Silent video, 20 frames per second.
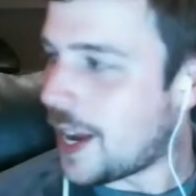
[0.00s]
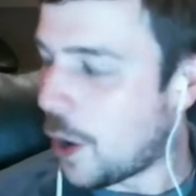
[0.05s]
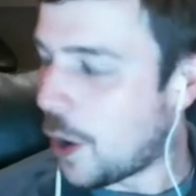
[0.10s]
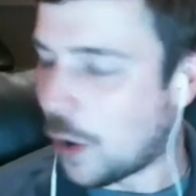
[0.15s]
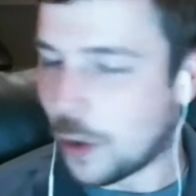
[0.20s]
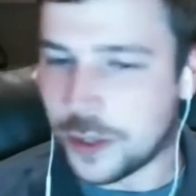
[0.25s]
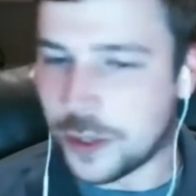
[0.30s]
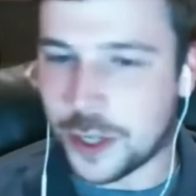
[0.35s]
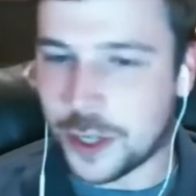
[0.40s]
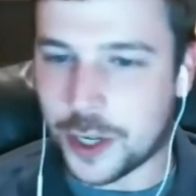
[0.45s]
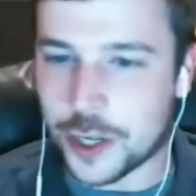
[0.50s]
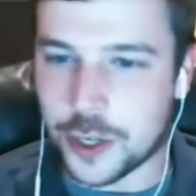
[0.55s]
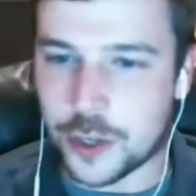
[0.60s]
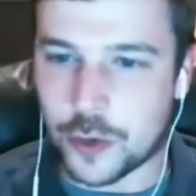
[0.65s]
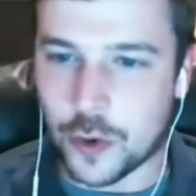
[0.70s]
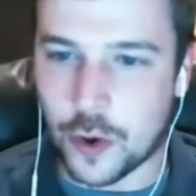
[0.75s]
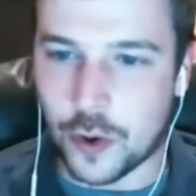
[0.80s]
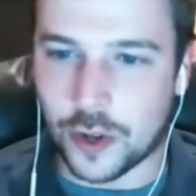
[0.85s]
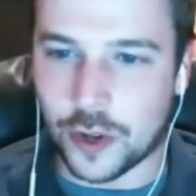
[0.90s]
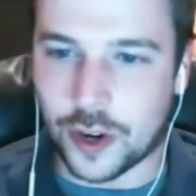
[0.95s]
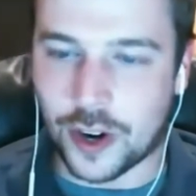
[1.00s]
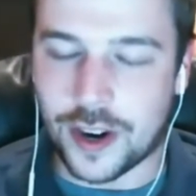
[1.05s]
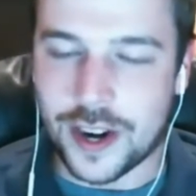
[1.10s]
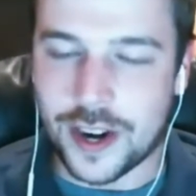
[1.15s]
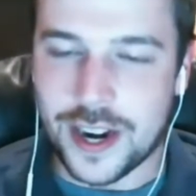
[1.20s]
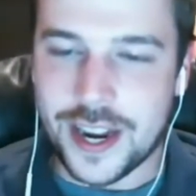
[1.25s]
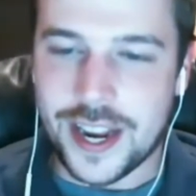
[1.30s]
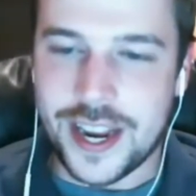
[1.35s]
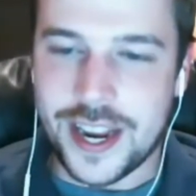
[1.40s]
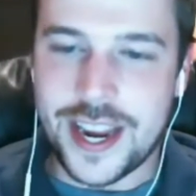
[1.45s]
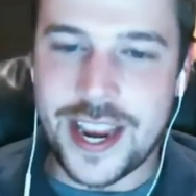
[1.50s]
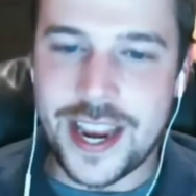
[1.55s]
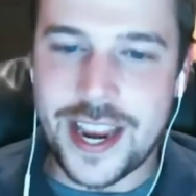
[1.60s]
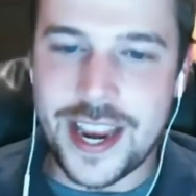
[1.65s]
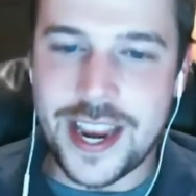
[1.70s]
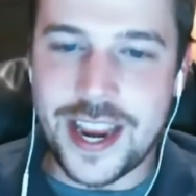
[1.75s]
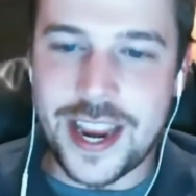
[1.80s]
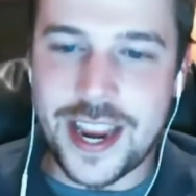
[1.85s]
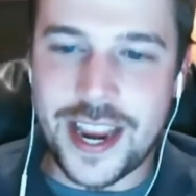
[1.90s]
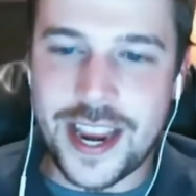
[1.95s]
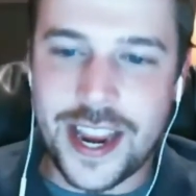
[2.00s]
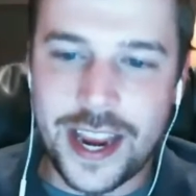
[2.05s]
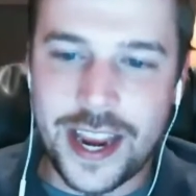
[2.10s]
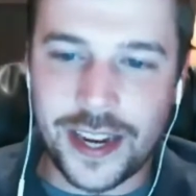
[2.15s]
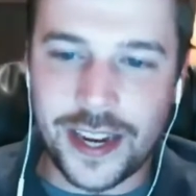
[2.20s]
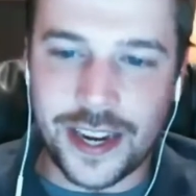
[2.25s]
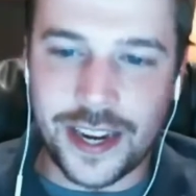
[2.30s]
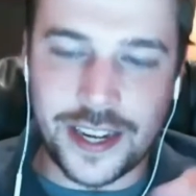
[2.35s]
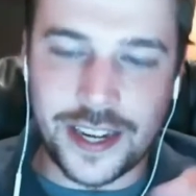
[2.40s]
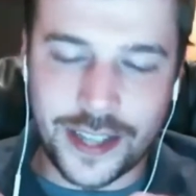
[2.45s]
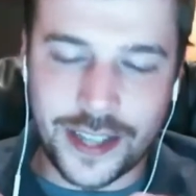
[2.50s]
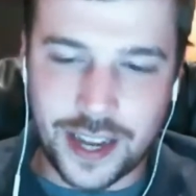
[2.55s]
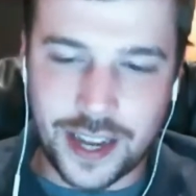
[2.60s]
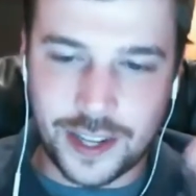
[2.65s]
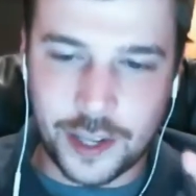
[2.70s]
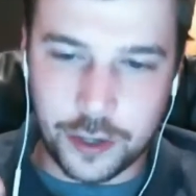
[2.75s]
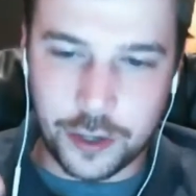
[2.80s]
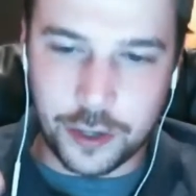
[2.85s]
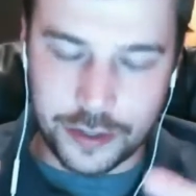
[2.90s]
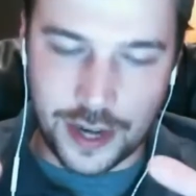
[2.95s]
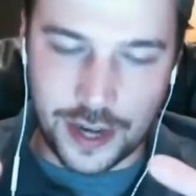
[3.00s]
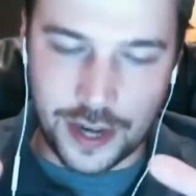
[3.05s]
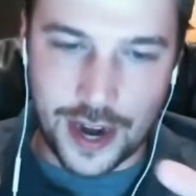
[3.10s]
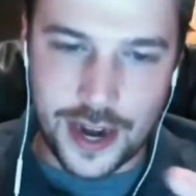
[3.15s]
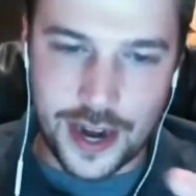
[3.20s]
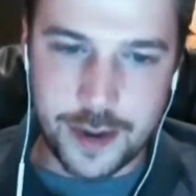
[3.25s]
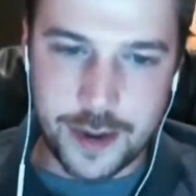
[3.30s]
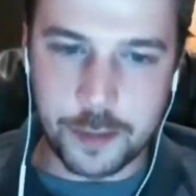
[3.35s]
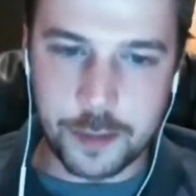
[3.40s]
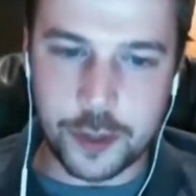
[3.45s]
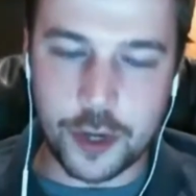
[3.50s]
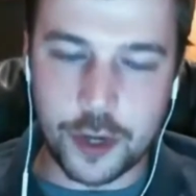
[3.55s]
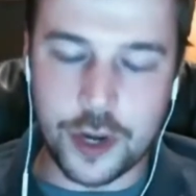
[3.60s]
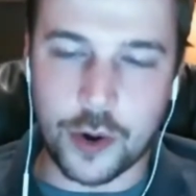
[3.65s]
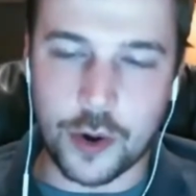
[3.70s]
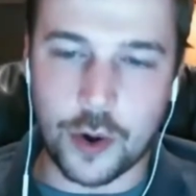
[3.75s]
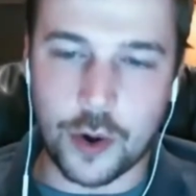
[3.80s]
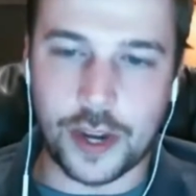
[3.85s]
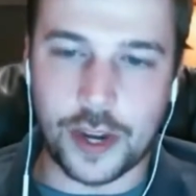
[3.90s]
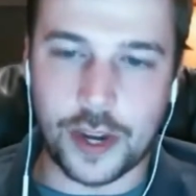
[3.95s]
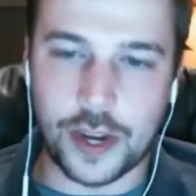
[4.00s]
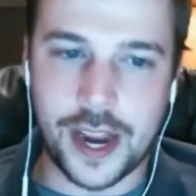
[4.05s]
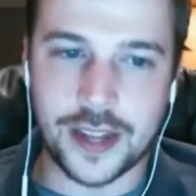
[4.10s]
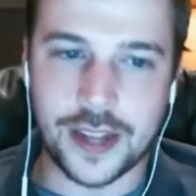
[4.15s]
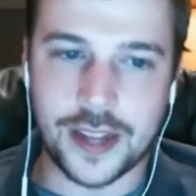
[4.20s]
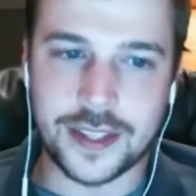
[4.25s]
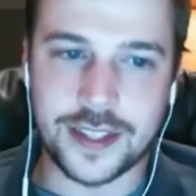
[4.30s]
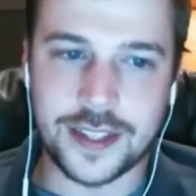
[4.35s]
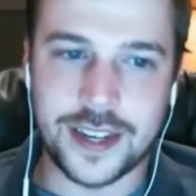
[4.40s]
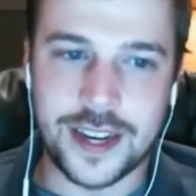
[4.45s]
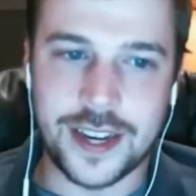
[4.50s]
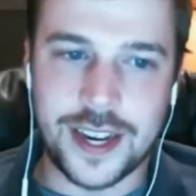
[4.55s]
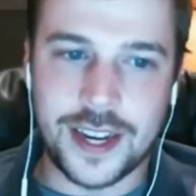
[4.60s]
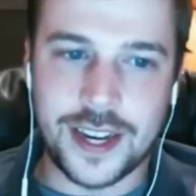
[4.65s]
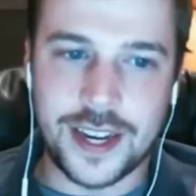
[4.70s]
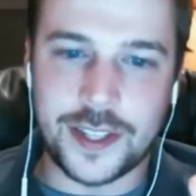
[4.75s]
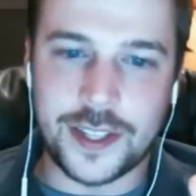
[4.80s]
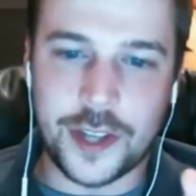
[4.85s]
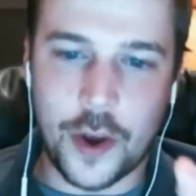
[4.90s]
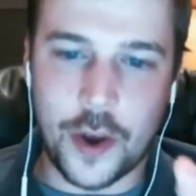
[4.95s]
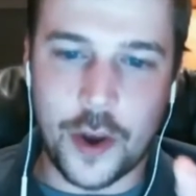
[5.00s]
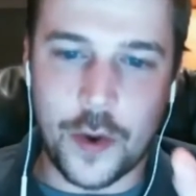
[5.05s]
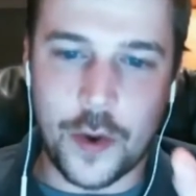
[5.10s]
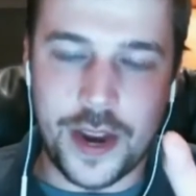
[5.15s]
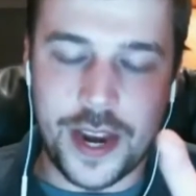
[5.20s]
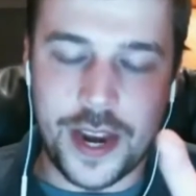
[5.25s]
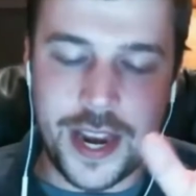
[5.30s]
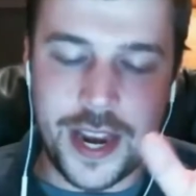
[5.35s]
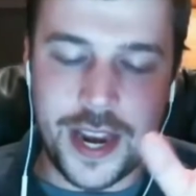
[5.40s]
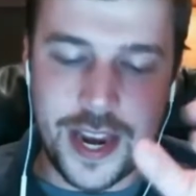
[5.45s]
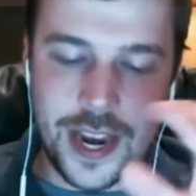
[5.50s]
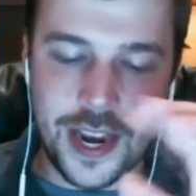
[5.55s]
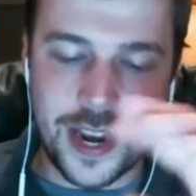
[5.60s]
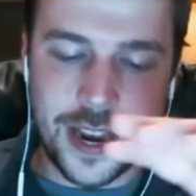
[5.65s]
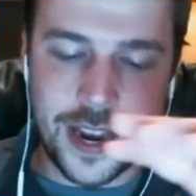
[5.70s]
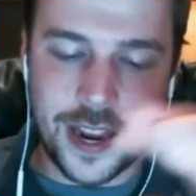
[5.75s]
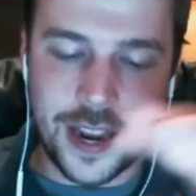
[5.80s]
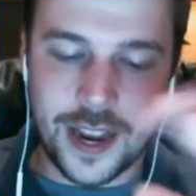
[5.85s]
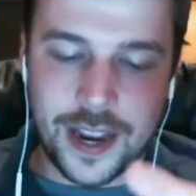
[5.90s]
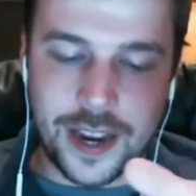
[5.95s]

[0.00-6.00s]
he holds the controller, he's got little tiny 2-year-old hands, so he